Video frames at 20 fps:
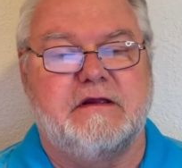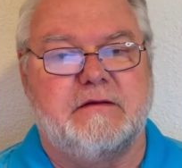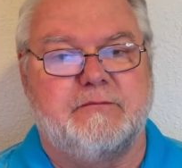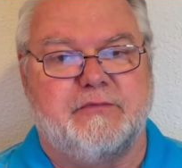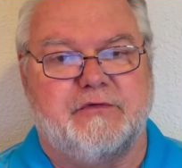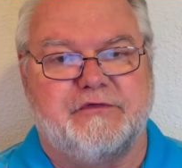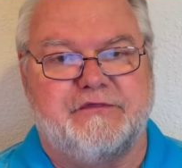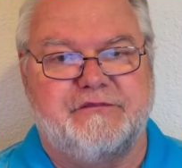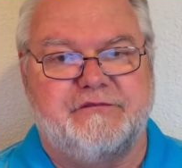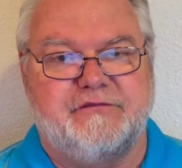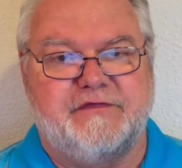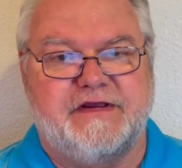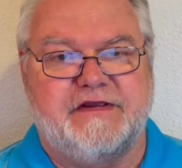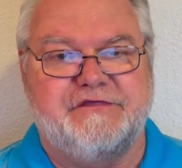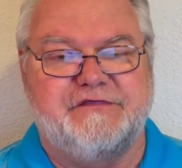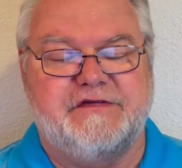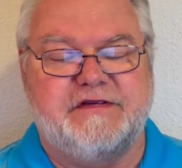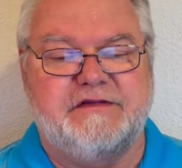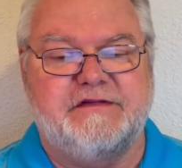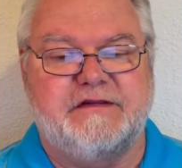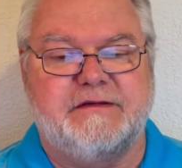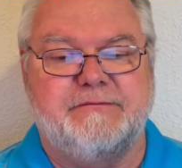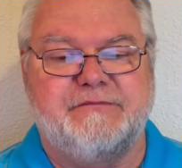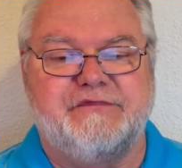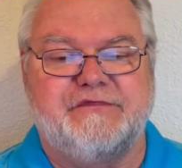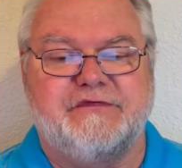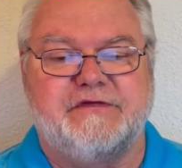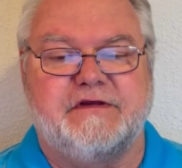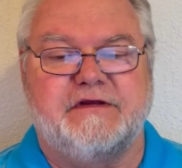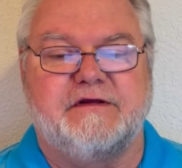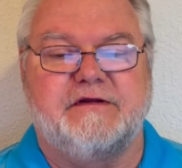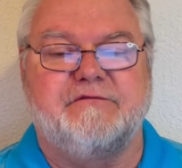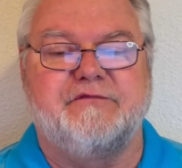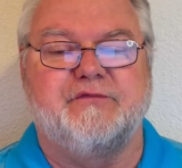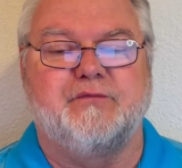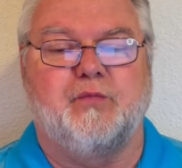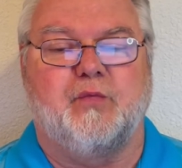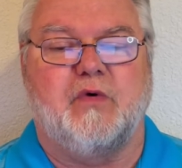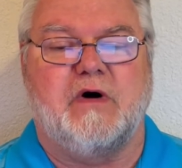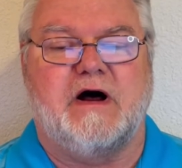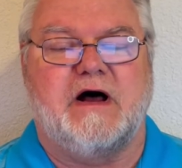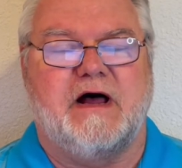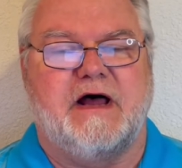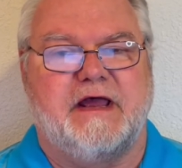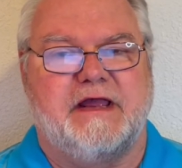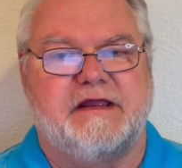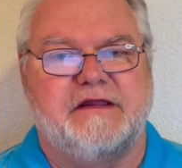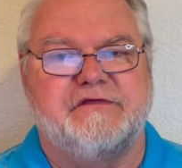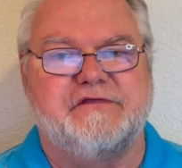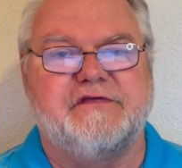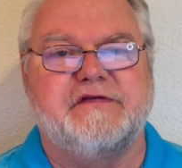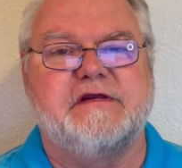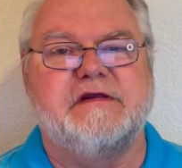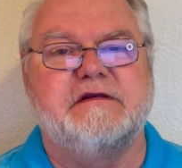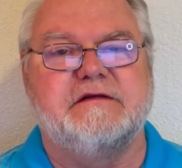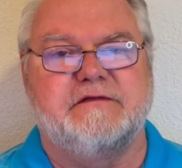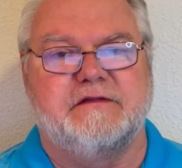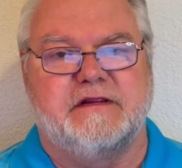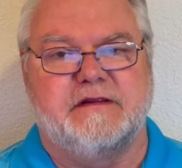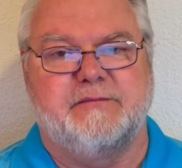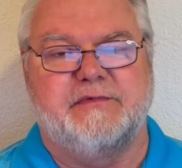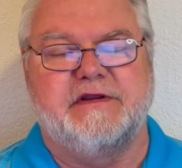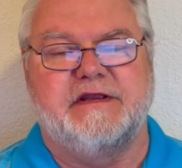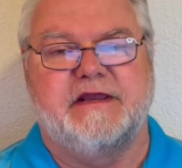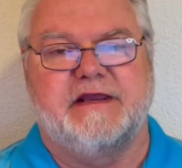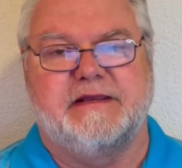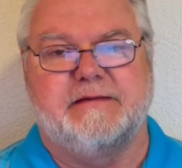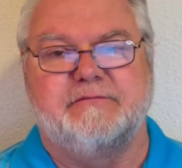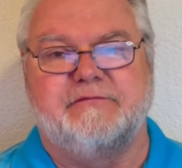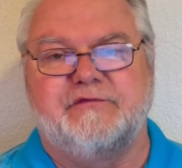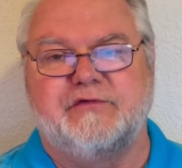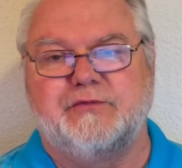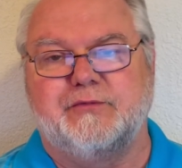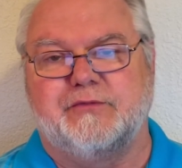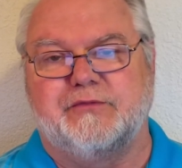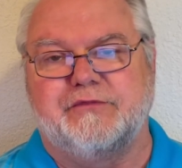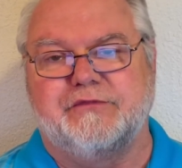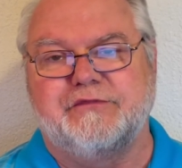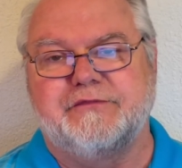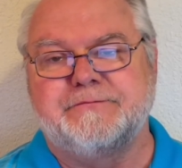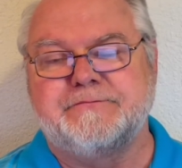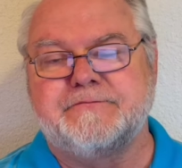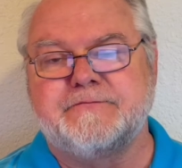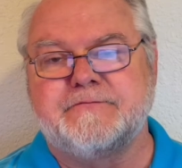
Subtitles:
Professing themselves wise, they became fools."